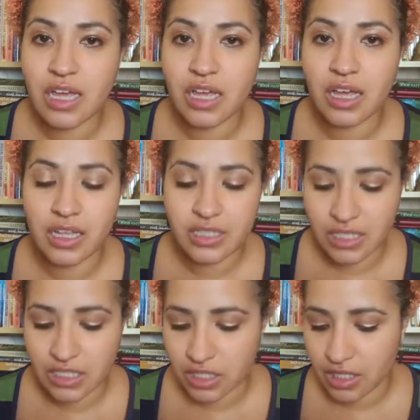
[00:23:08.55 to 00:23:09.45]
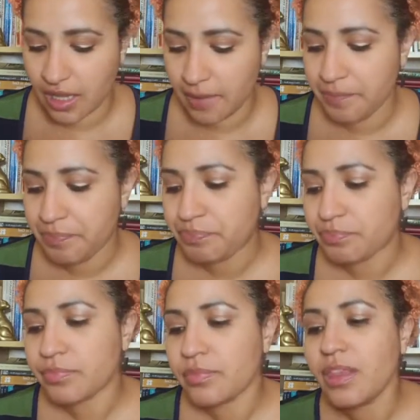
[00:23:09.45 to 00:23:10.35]
uh, essentially.
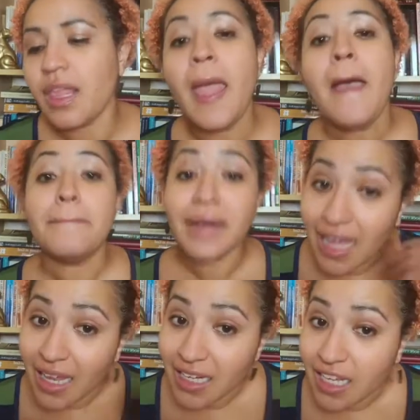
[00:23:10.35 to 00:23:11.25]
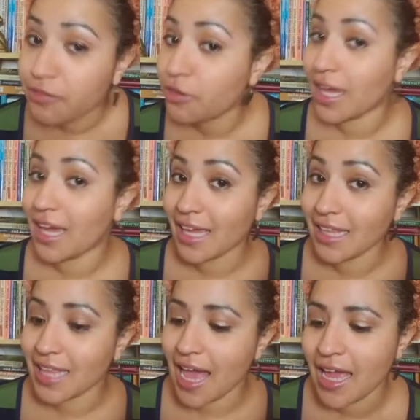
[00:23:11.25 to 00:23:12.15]
But if you can't get
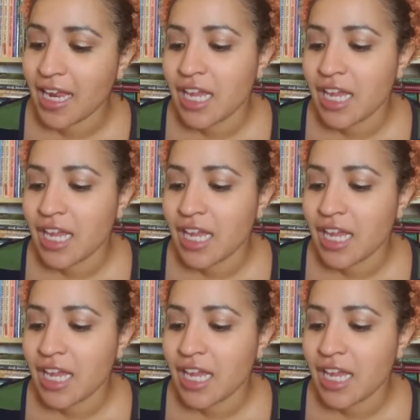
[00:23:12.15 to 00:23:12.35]
that,